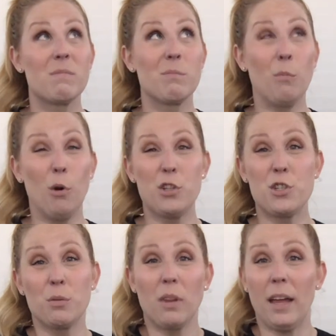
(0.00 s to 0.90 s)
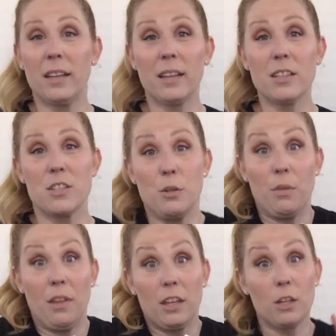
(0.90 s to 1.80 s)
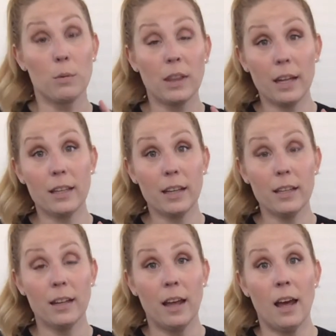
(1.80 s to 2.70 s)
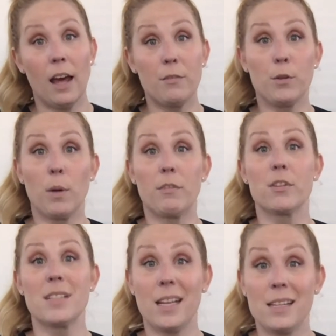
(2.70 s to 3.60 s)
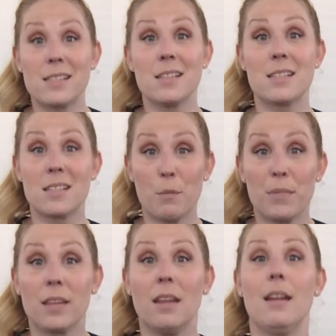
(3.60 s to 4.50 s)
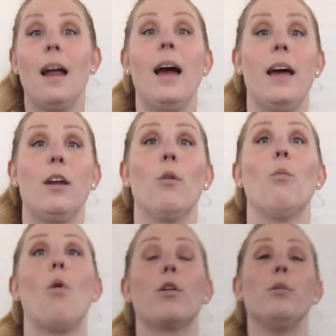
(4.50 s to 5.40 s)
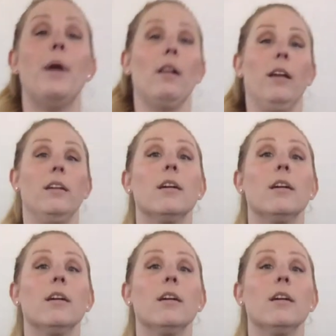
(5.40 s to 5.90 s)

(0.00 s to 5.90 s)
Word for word: would you like it? Do you think you would like it? Have you ever tasted something that had a watermelon